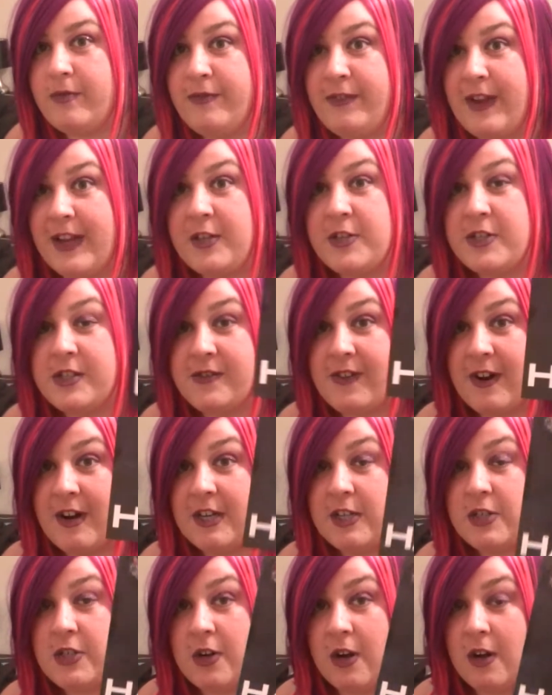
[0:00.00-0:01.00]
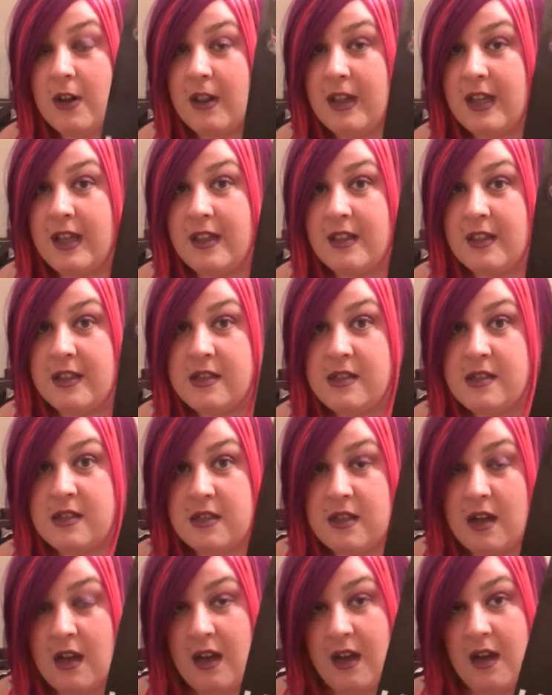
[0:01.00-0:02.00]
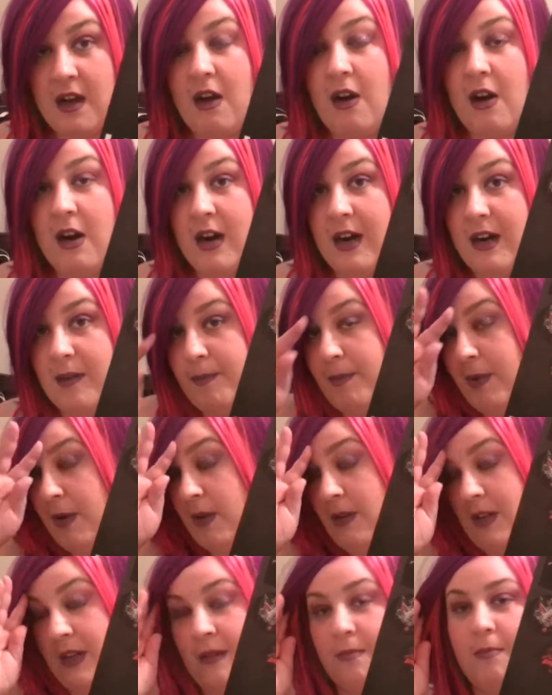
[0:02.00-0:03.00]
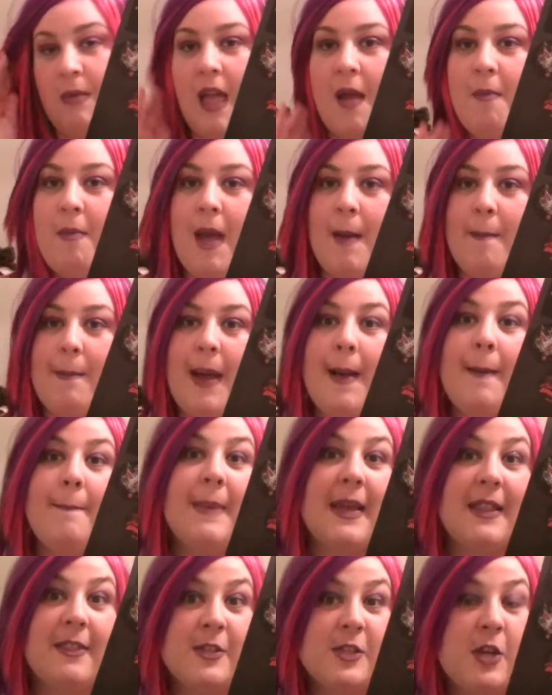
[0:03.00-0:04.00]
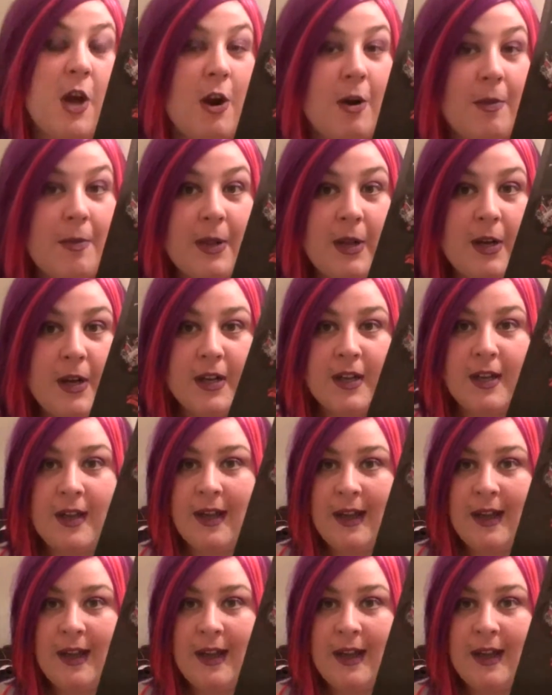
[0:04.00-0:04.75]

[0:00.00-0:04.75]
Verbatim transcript: features very strongly in this uh, horror, uh, blah blah blah, in this horror block.